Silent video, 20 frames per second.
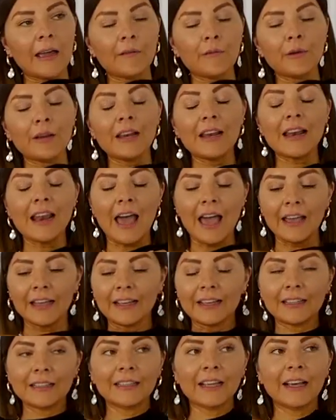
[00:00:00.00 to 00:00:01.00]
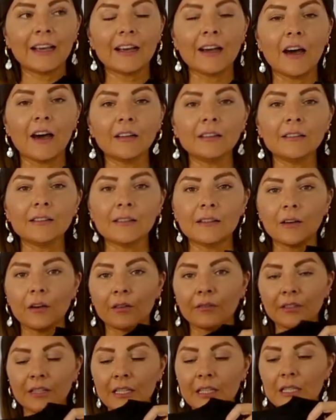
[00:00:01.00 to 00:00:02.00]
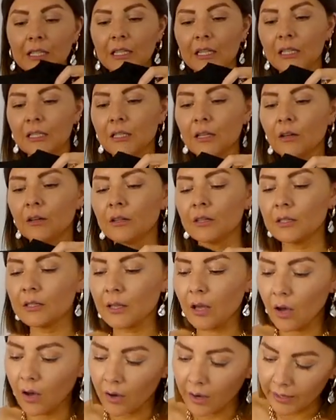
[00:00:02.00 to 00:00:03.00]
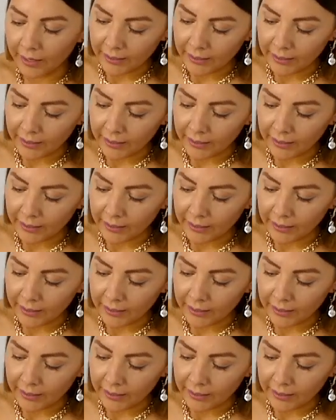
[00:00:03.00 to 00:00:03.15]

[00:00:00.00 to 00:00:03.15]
I really like the cut of this season, so